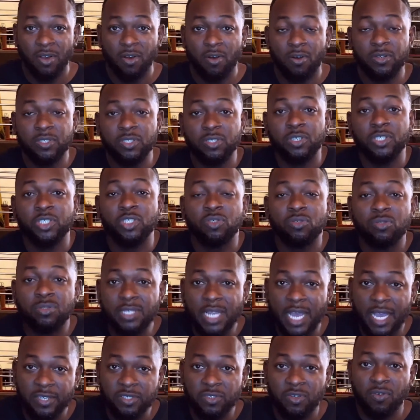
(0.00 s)
on your
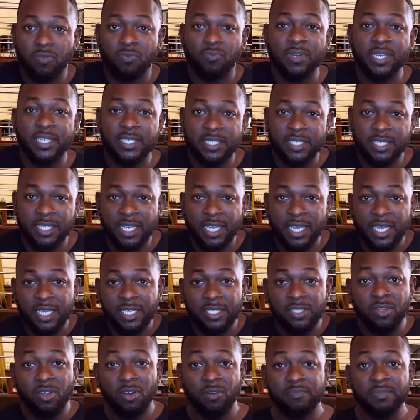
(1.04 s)
shoulder, on your waist.
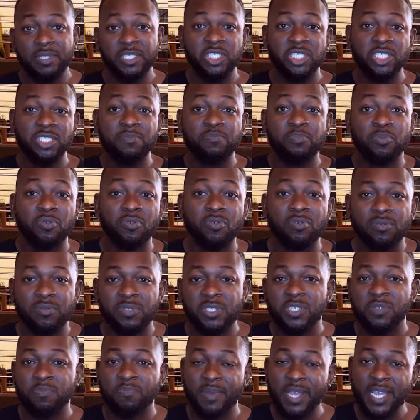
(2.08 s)
Don't be cheap.
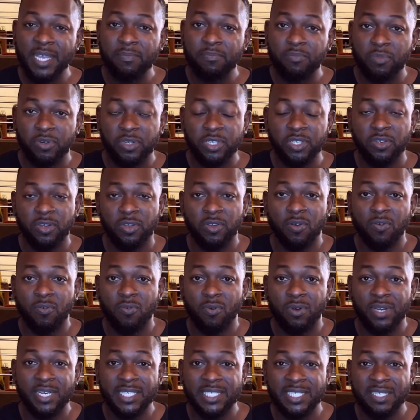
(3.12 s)
Spend money on your
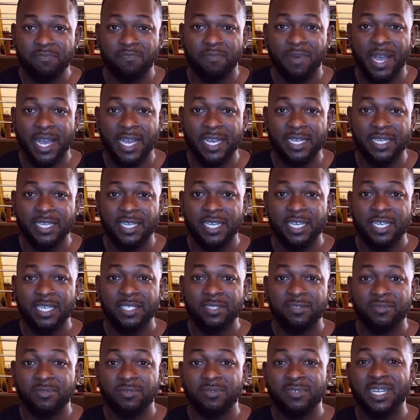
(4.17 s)
quality bag
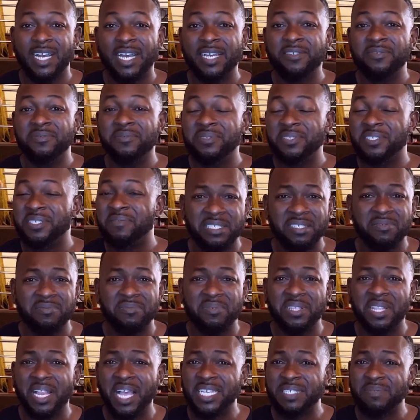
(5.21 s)
so you can use it. It
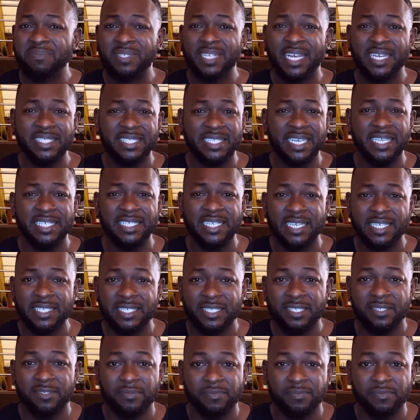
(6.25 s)
will last more than 10 years.